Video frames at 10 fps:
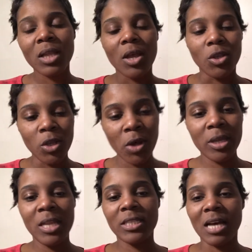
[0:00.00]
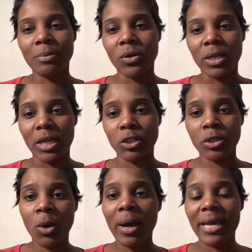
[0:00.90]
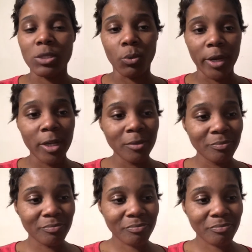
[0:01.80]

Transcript: You know you need to upload it because you know what? It's real,